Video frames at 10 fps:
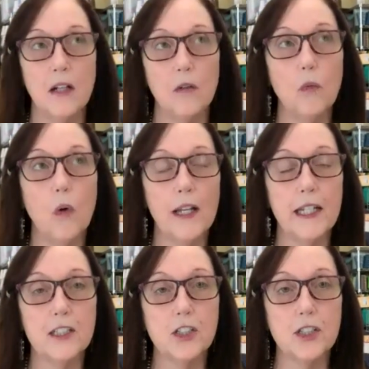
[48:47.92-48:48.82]
one
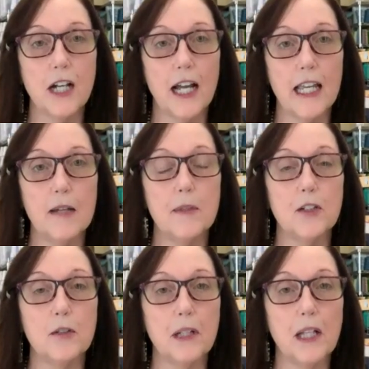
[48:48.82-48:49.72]
inch
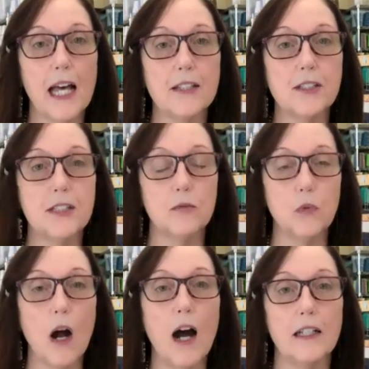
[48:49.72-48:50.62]
diameter plastic
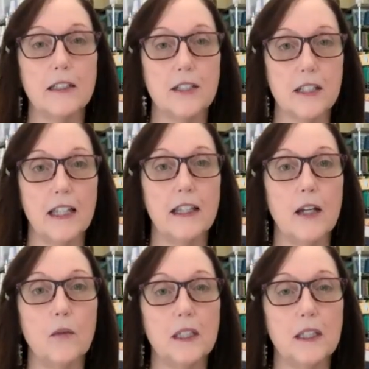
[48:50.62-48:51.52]
rods and they
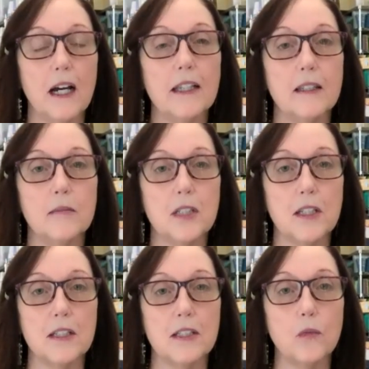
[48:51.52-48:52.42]
would cut them to
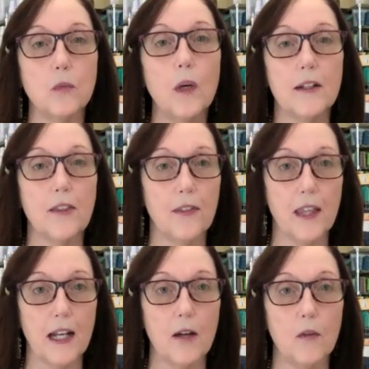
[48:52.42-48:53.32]
this width
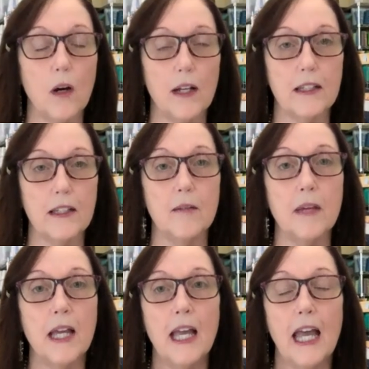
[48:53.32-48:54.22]
that I wanted them.
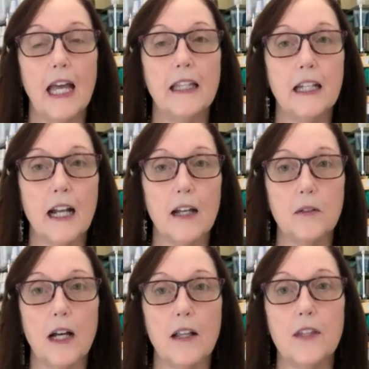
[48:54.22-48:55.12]
And then I,
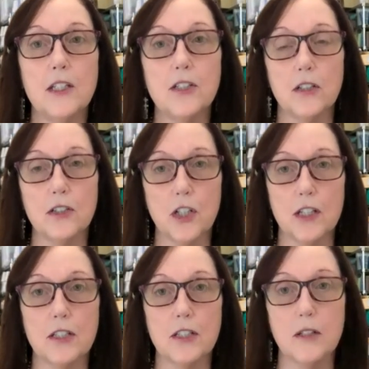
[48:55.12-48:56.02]
these are
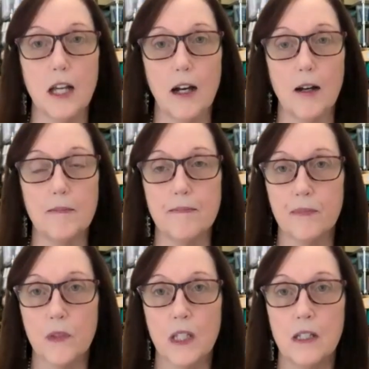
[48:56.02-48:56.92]
just, um,
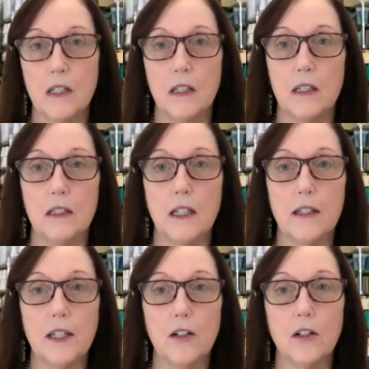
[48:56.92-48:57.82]

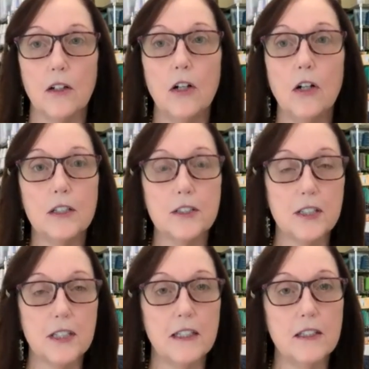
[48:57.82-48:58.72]
they're hooks
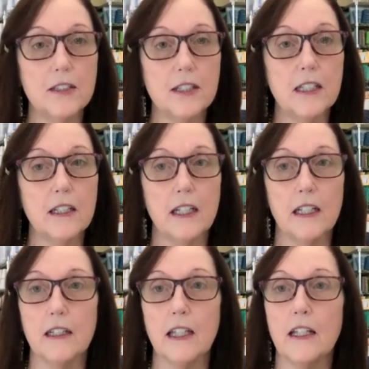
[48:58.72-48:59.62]
in the
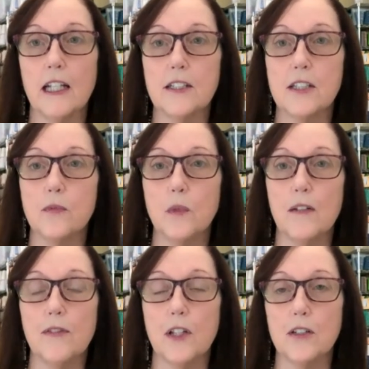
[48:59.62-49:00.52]
ceiling. That's one
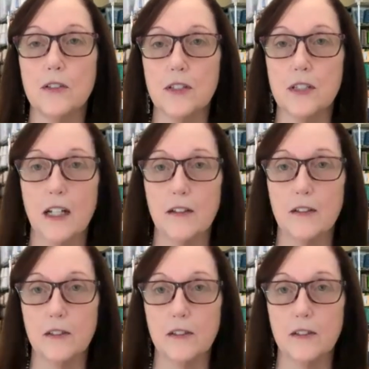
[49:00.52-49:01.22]
of those, uh,